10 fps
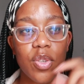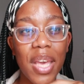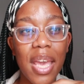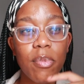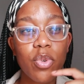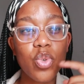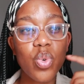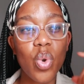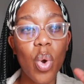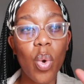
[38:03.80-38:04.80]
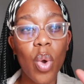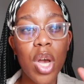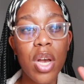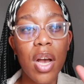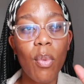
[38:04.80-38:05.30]
to be able to know
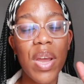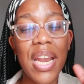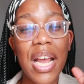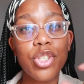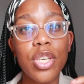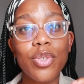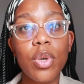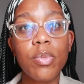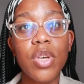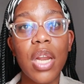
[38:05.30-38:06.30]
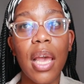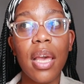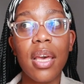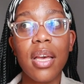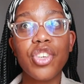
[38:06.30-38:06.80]
when I share scripture,
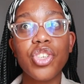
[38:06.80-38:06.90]
like,